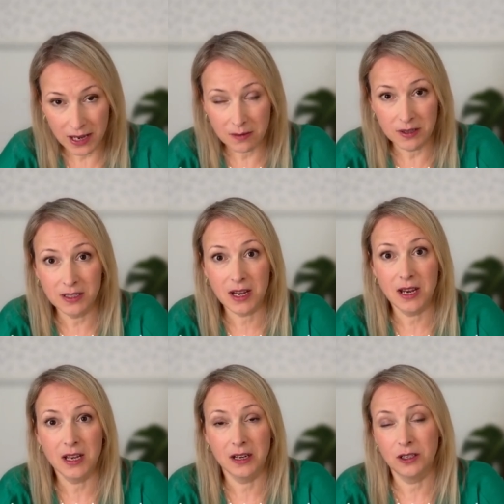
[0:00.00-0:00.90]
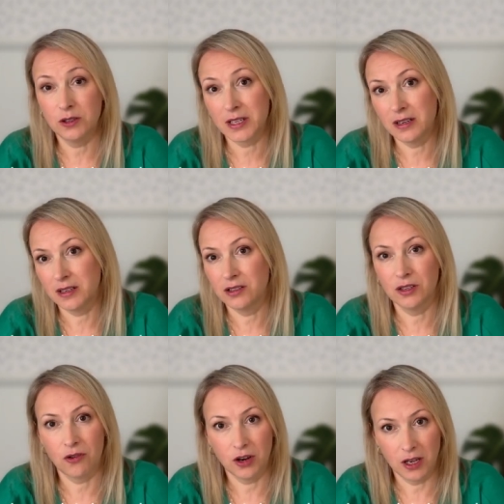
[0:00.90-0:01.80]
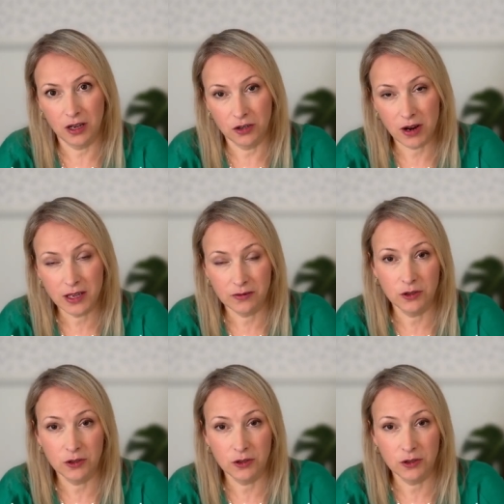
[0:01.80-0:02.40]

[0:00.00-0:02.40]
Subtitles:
make a mistake and you send it to the wrong address,